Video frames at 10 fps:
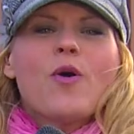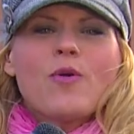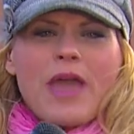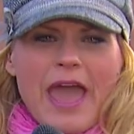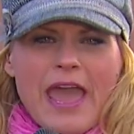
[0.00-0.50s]

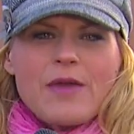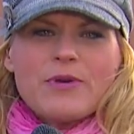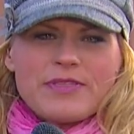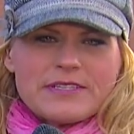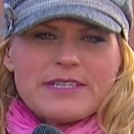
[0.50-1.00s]
okay
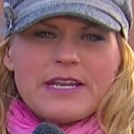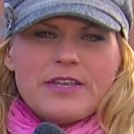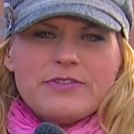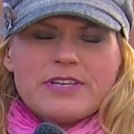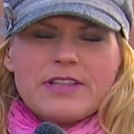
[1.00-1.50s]
with the
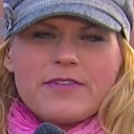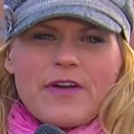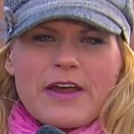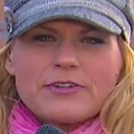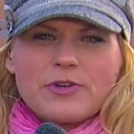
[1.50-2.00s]
city using the
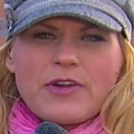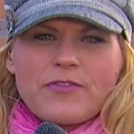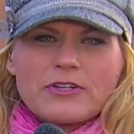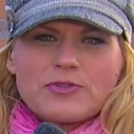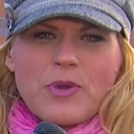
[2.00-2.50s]
fire truck
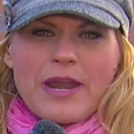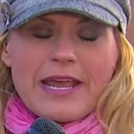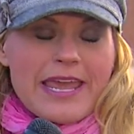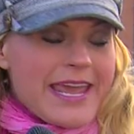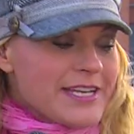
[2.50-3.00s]
for
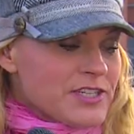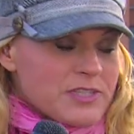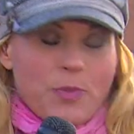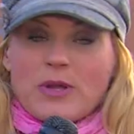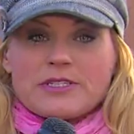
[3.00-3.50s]
training. He
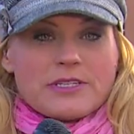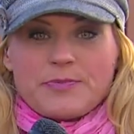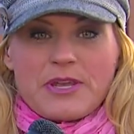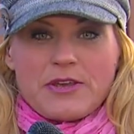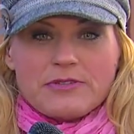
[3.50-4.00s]
just wants it
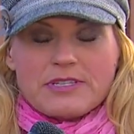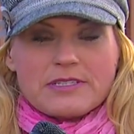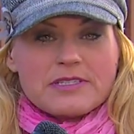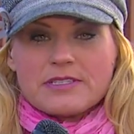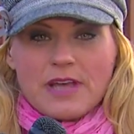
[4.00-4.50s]
to be used
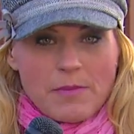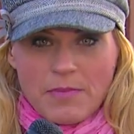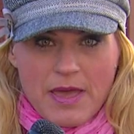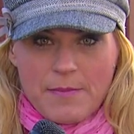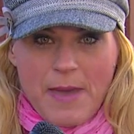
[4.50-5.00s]
in
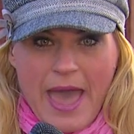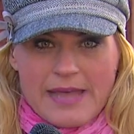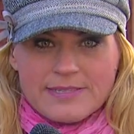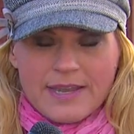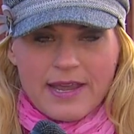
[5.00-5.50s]
some
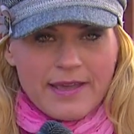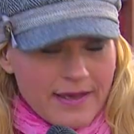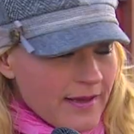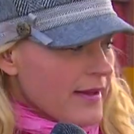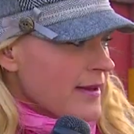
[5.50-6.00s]
capacity,
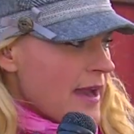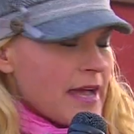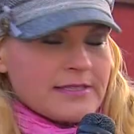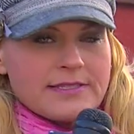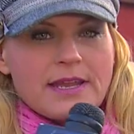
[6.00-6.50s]

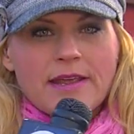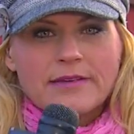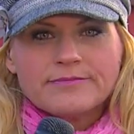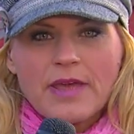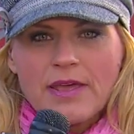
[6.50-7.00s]
not
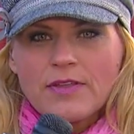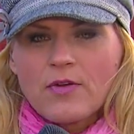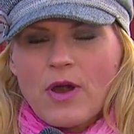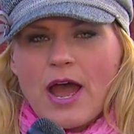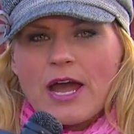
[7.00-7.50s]
sitting in the
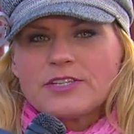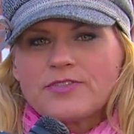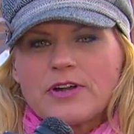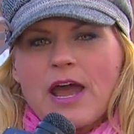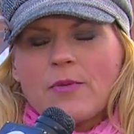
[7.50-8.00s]
garage.
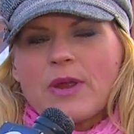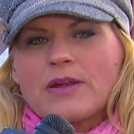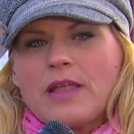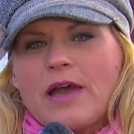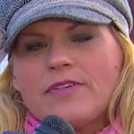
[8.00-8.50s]
For now, we
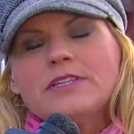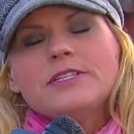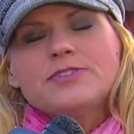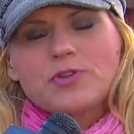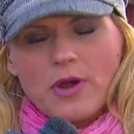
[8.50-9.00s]
are live in
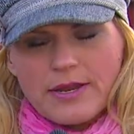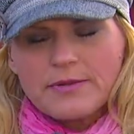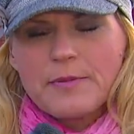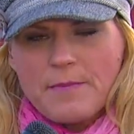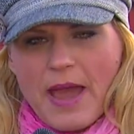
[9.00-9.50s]

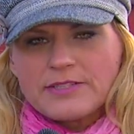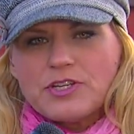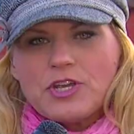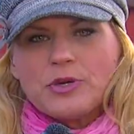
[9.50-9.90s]
Detroit back to